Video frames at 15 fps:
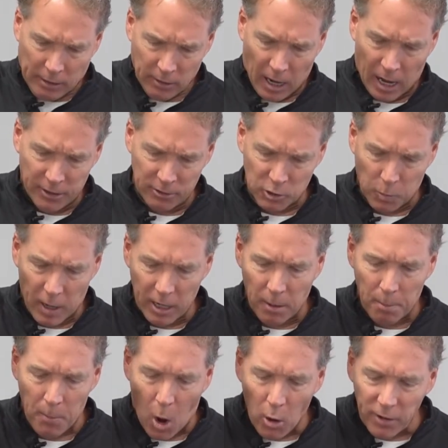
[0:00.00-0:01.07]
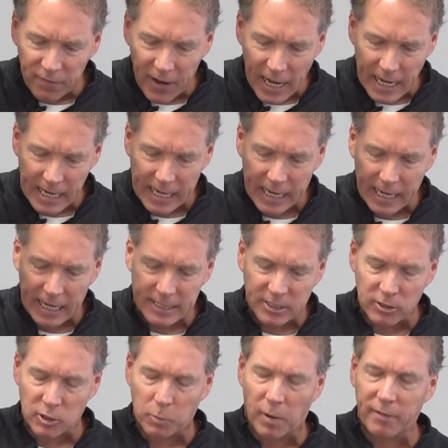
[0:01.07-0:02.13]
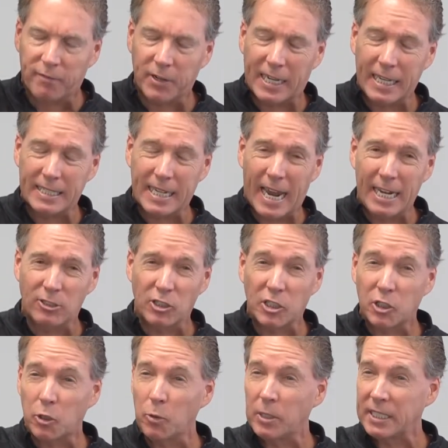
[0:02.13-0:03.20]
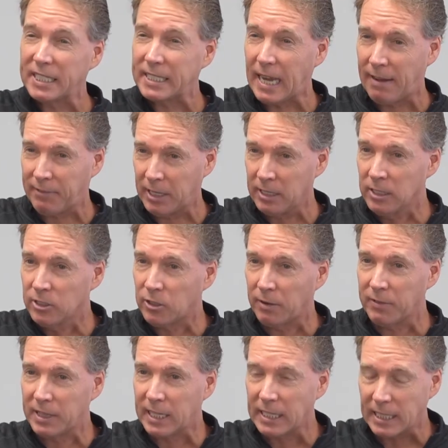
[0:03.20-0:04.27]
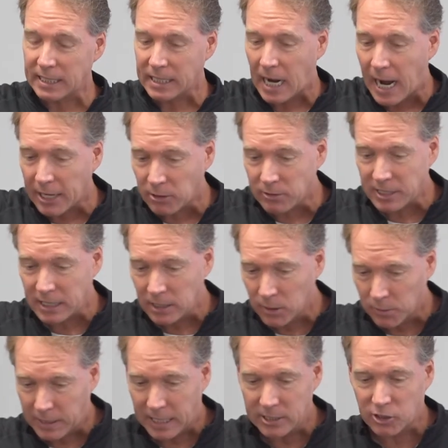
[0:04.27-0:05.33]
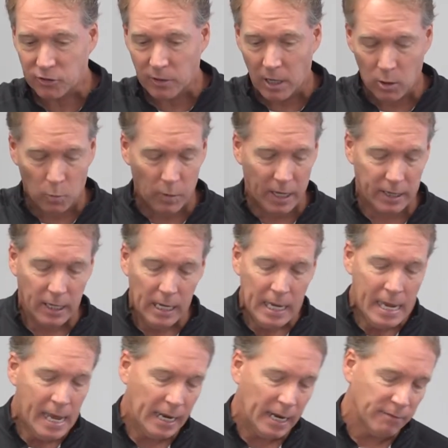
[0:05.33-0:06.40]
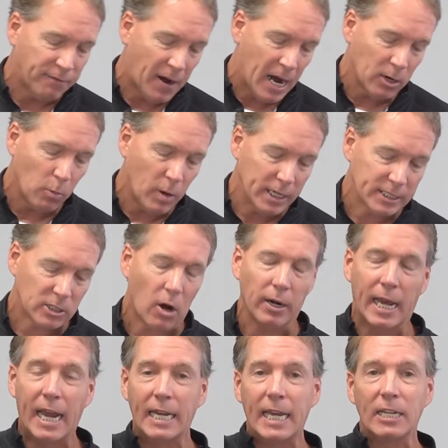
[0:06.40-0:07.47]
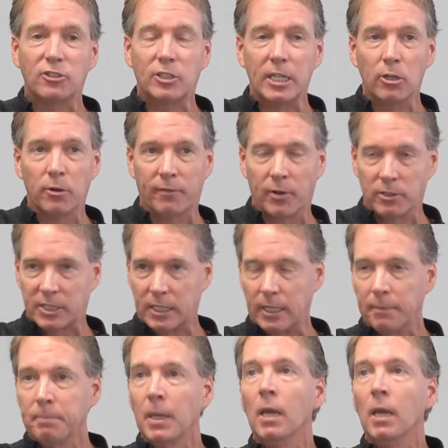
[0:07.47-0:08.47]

Uh, there's one on motivating kids. There's one for kids ages two to seven. So everything that toddlers and little kids struggle with. And then final one is called A D H D University.